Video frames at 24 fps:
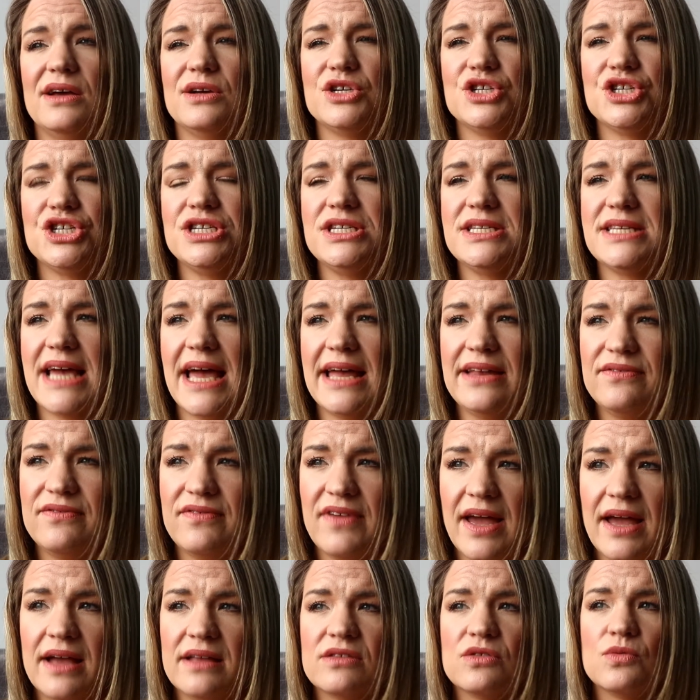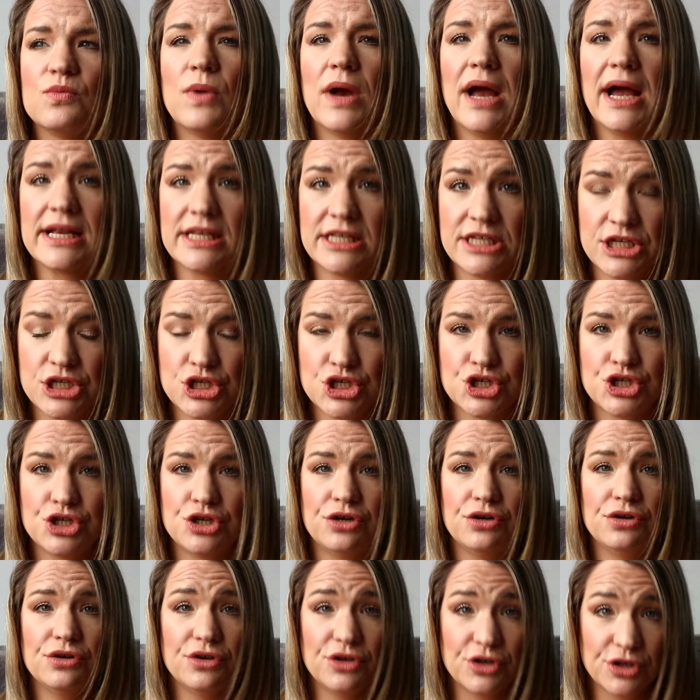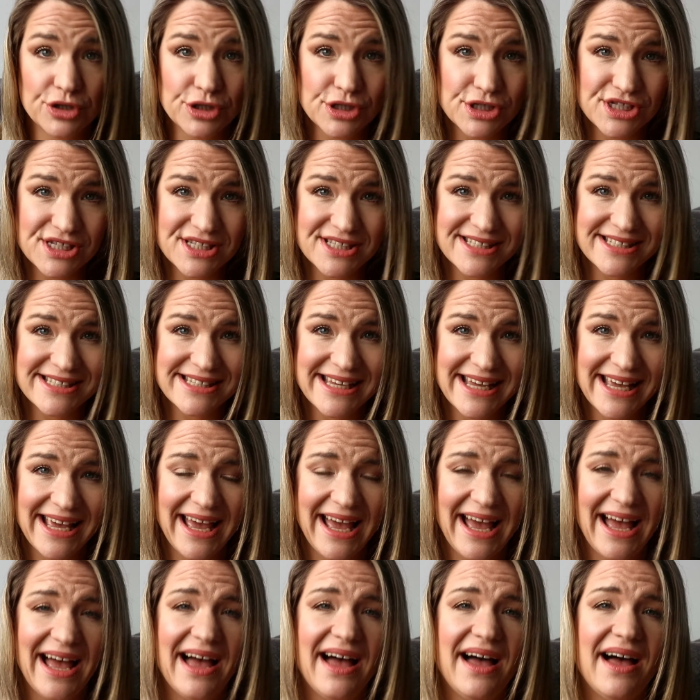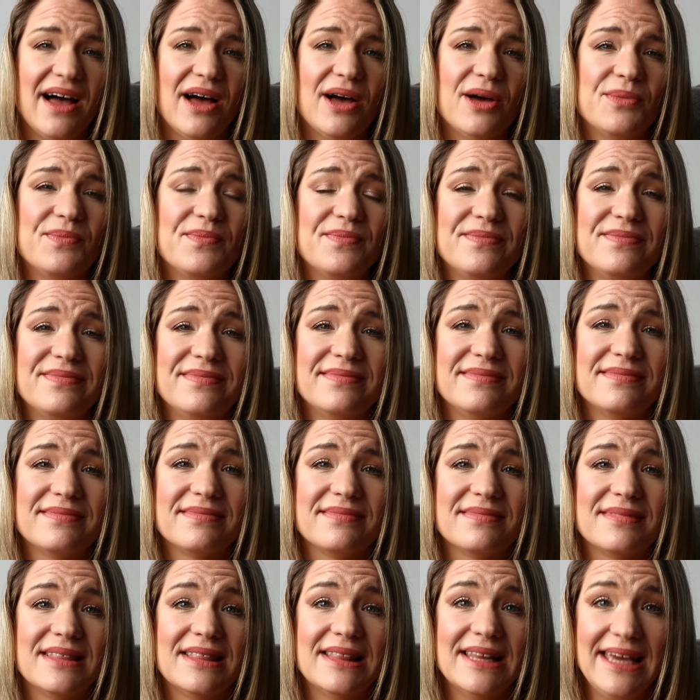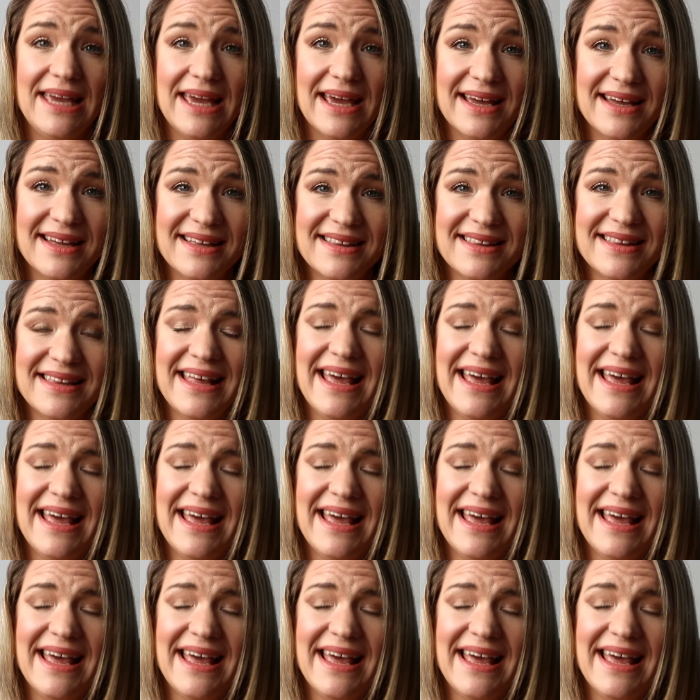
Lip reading: she's advanced practitioner nurse, Leah.